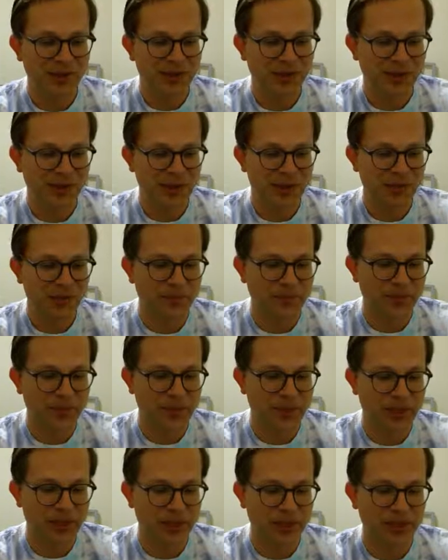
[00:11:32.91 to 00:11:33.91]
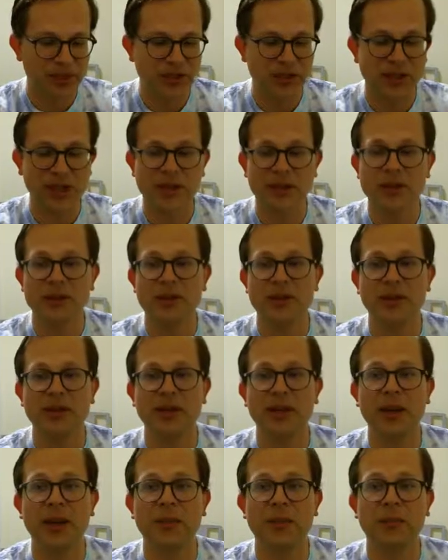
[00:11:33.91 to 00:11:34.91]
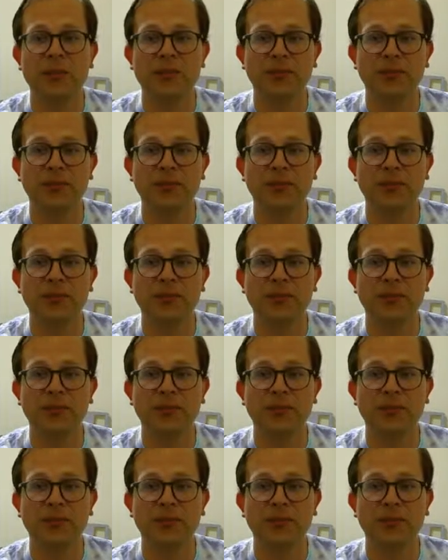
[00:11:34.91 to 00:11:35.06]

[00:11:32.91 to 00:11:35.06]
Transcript: So, did I exchange? There we go.